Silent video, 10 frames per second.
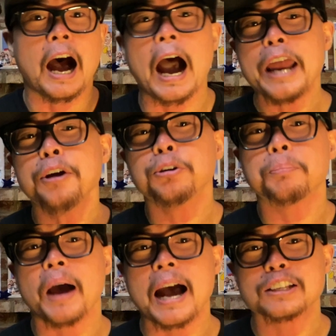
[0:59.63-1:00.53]
I know the
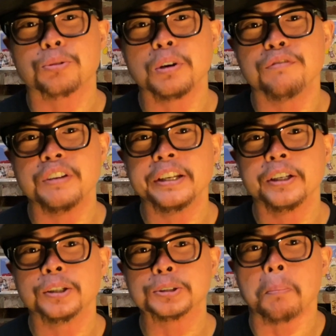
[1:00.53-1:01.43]
past 3
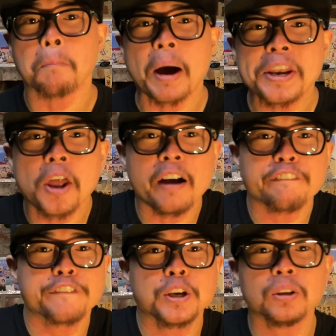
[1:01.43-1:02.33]
videos might
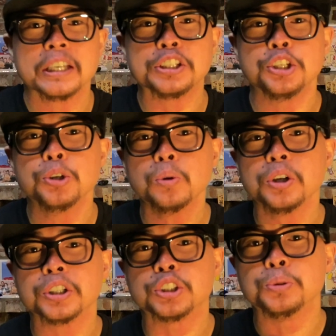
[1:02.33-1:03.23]
not feel like you
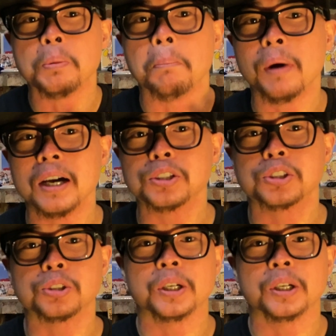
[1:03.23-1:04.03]
are doing much to